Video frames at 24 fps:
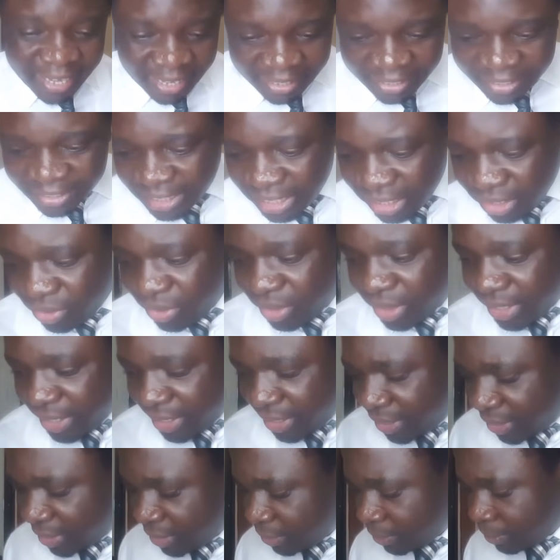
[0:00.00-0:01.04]
I can tell you
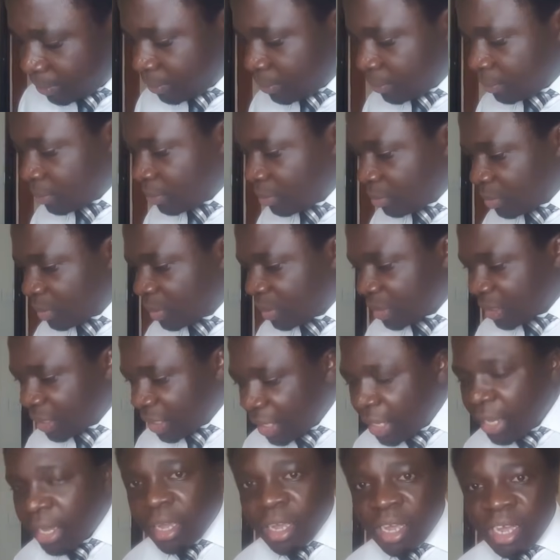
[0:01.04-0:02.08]
that
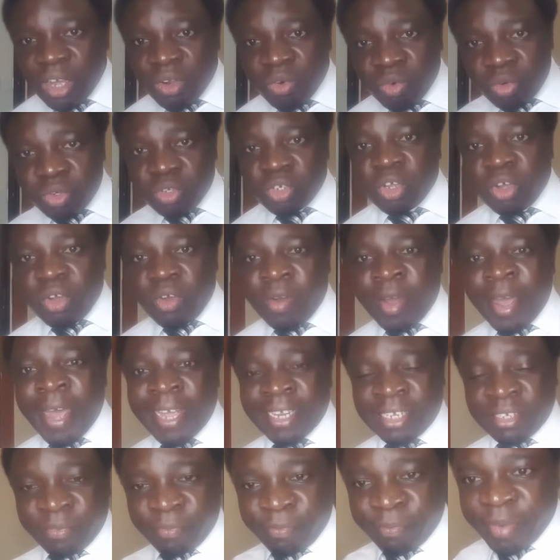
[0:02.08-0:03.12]
Ruto
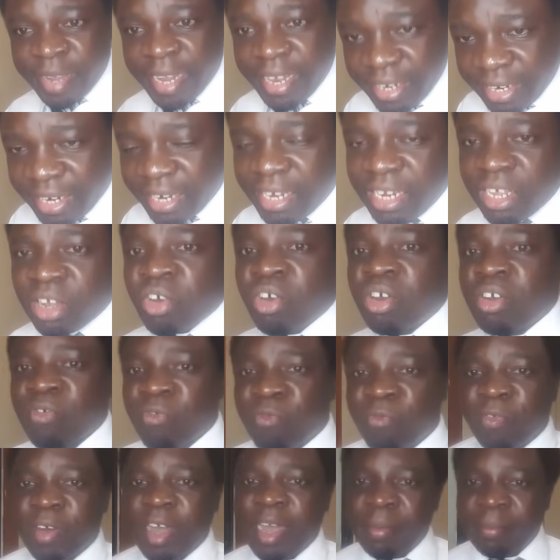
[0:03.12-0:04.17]
has finally
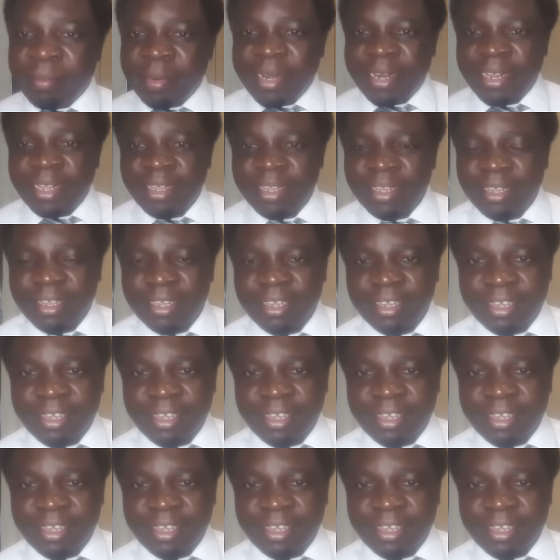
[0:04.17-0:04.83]
confirmed